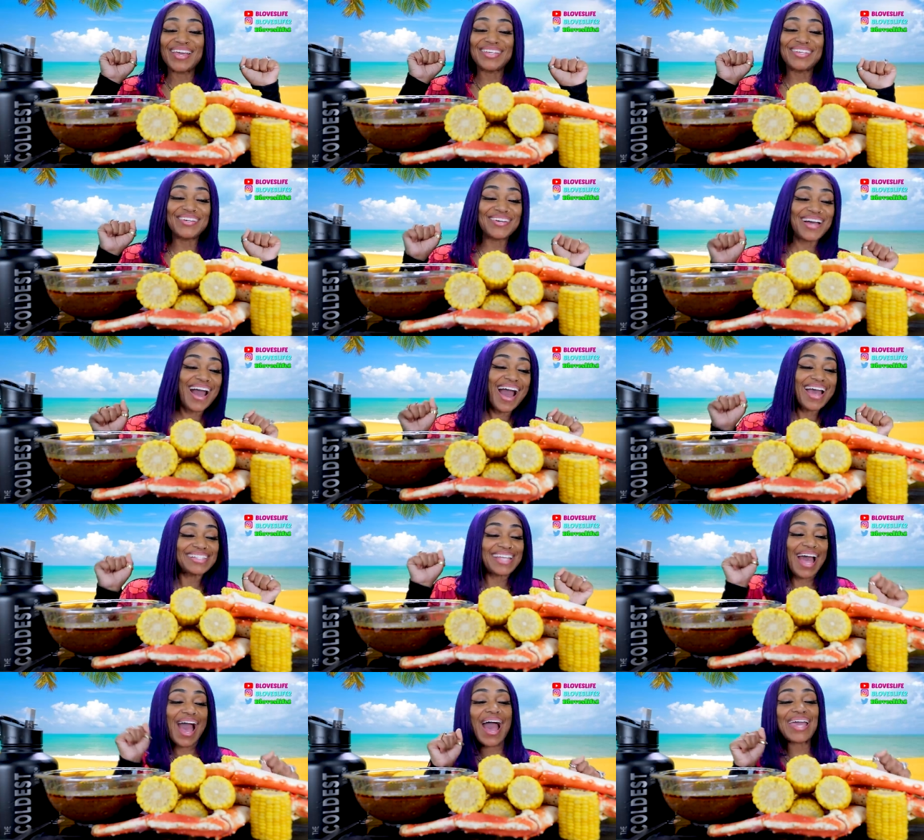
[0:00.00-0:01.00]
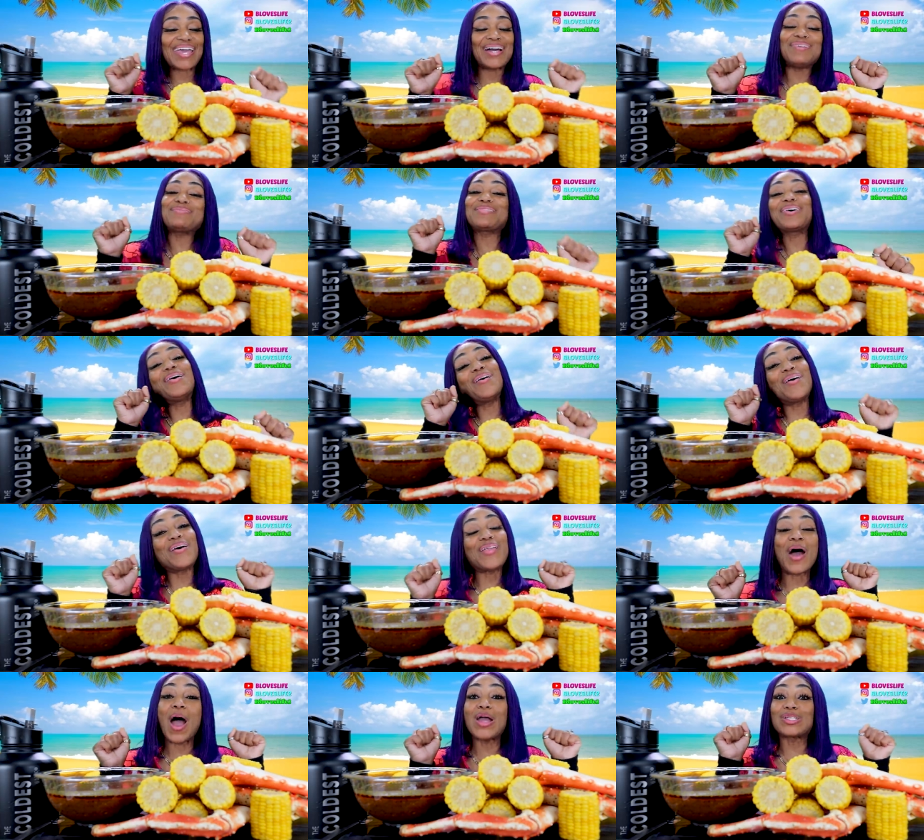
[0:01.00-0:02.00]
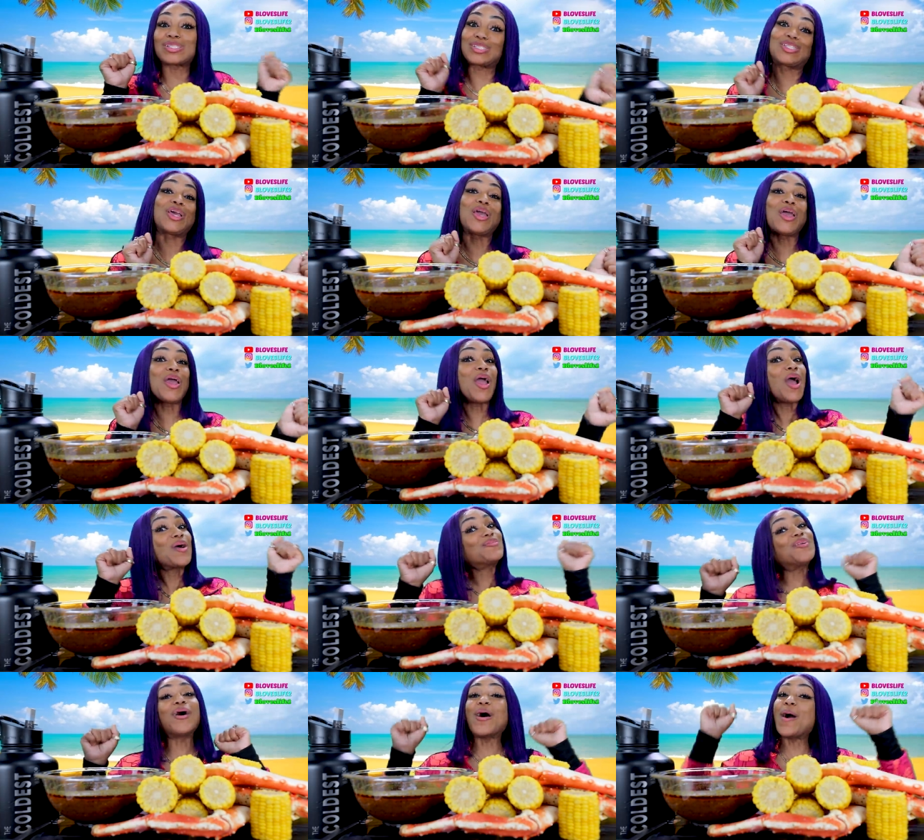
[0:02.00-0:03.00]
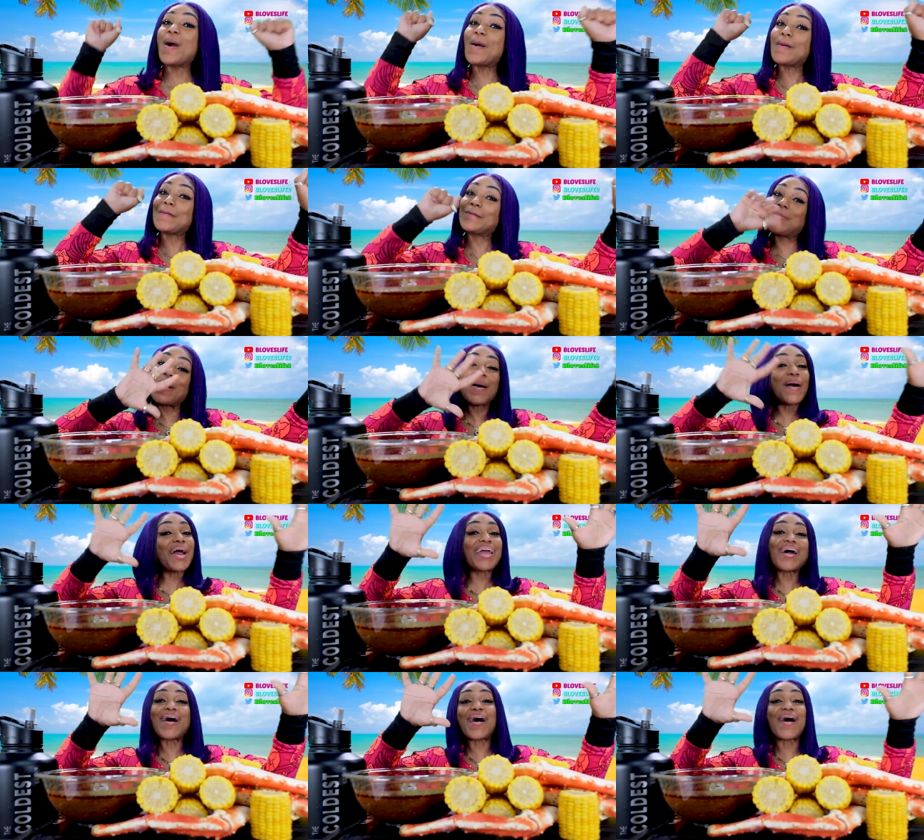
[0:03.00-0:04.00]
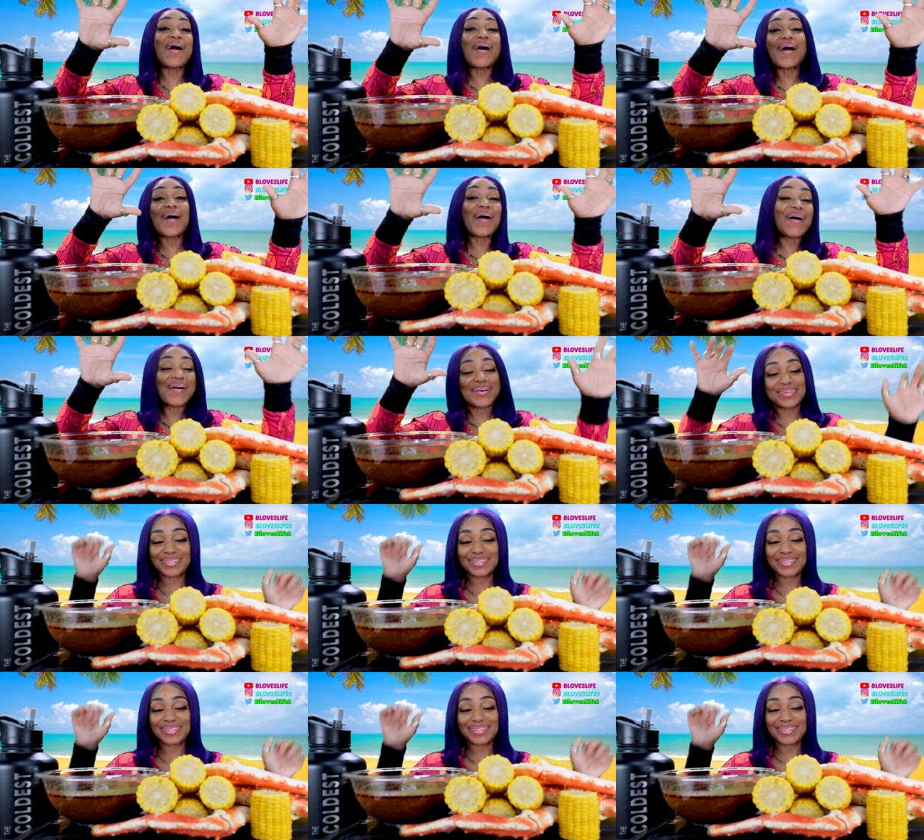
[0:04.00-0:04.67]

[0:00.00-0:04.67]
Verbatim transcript: You guys, I am doing a seafood boil!